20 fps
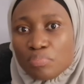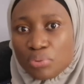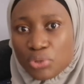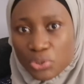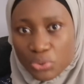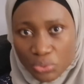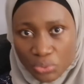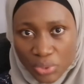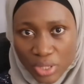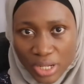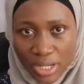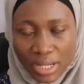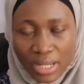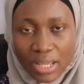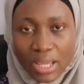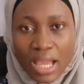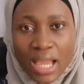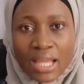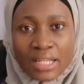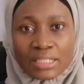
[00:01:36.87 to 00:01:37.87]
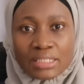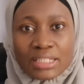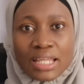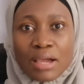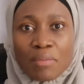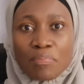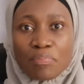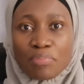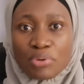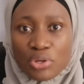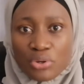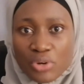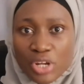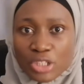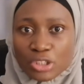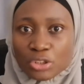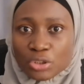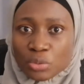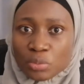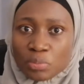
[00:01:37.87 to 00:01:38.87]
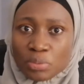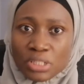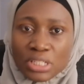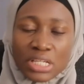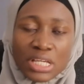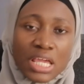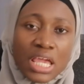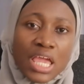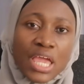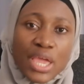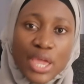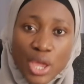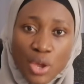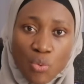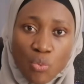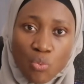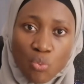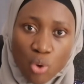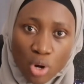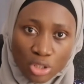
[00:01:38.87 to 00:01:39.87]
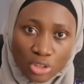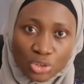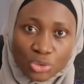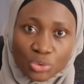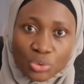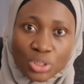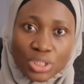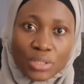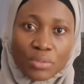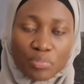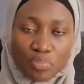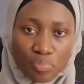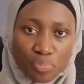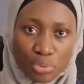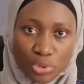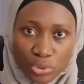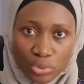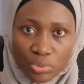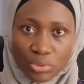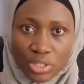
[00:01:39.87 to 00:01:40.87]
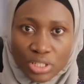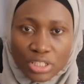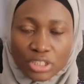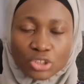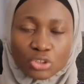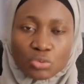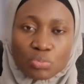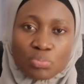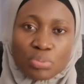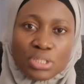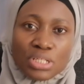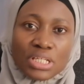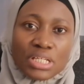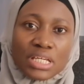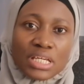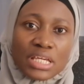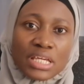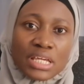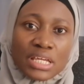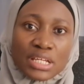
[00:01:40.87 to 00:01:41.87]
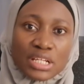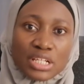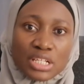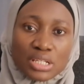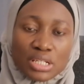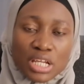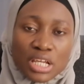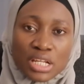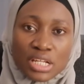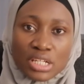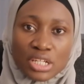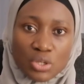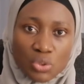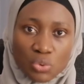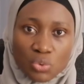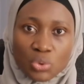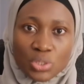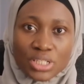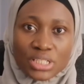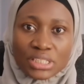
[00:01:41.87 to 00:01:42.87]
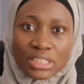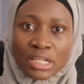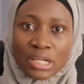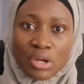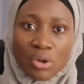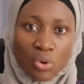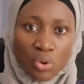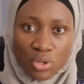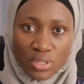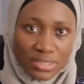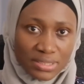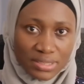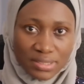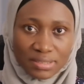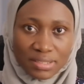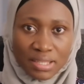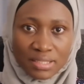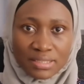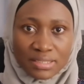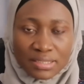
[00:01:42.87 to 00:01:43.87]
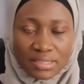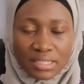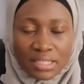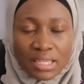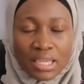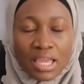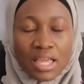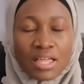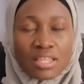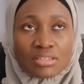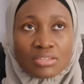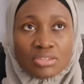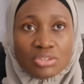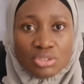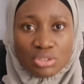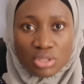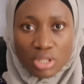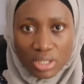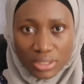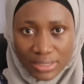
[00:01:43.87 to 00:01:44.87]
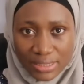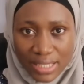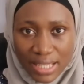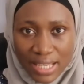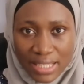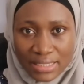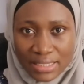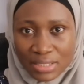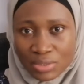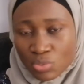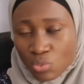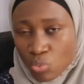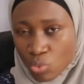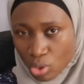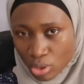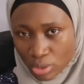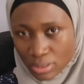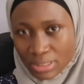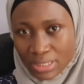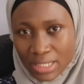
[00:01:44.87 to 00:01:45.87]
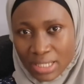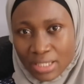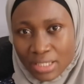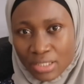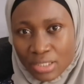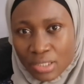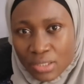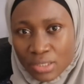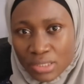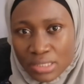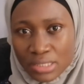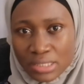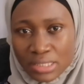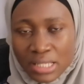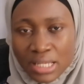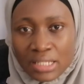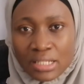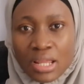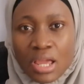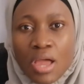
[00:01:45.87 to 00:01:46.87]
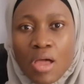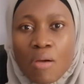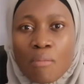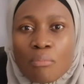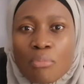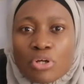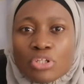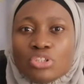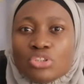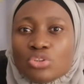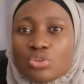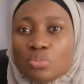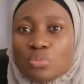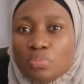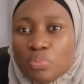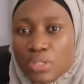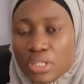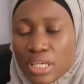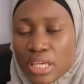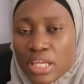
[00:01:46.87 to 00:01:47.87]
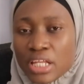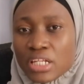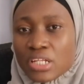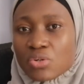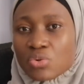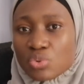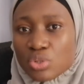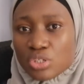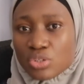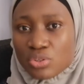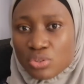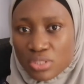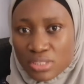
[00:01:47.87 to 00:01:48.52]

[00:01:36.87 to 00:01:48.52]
puree, and that puree should be a watery puree. It should be a liquid consistency, not as in water, you understand, but it should be a liquid